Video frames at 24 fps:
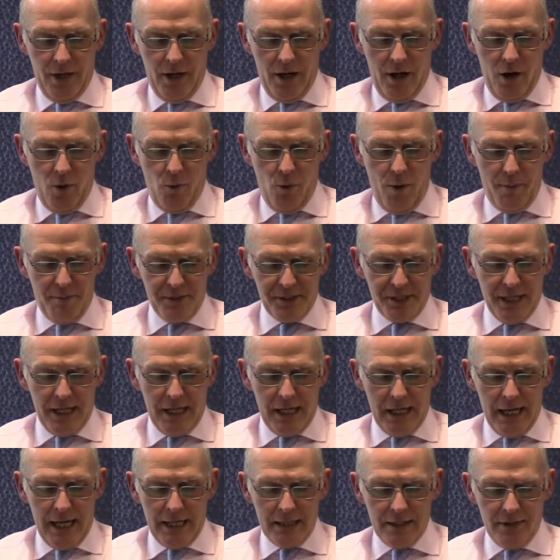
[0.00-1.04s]
A
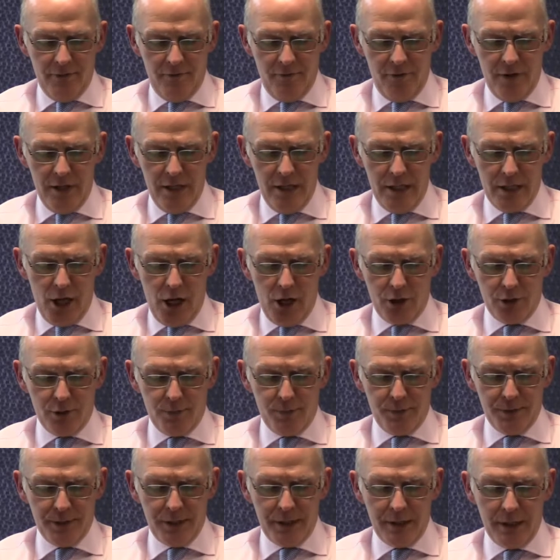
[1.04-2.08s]
1% lender fee and a
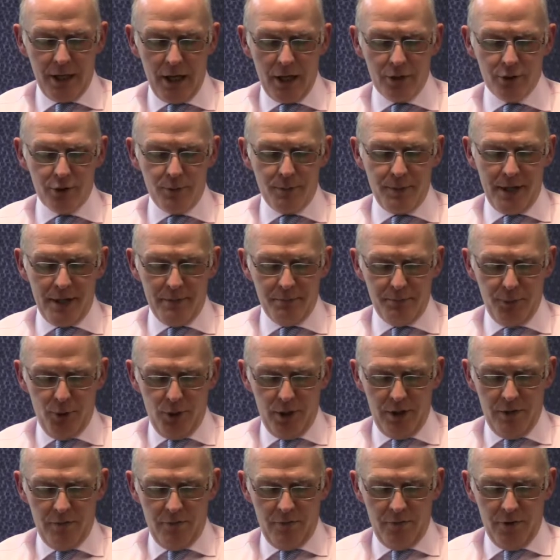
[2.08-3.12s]
£100
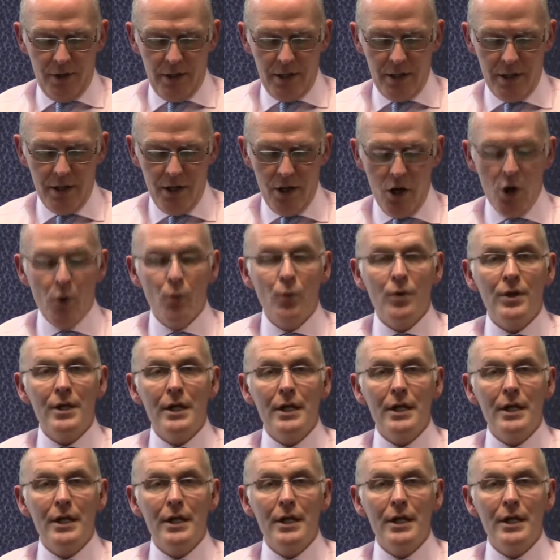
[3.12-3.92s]
booking fee with